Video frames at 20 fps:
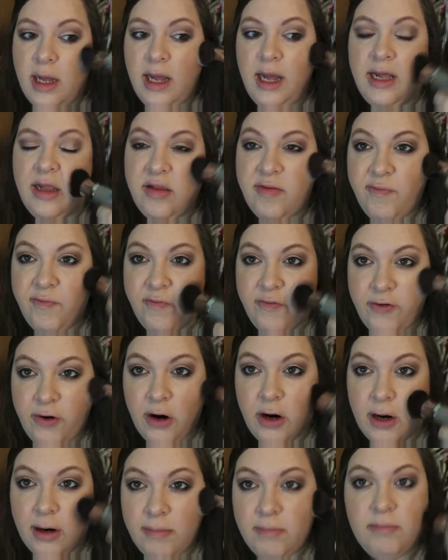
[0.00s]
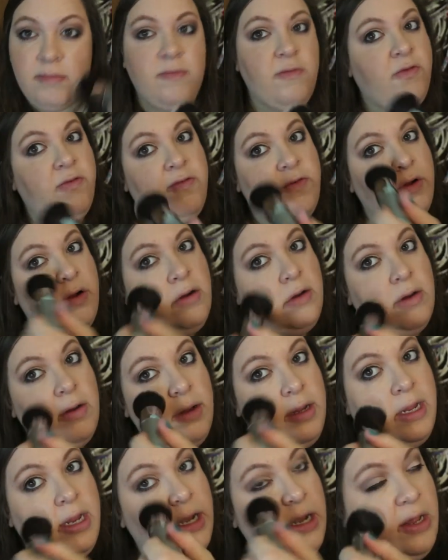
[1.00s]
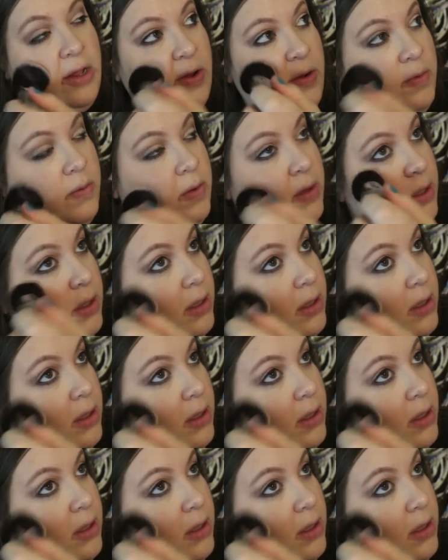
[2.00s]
it's firm, you know.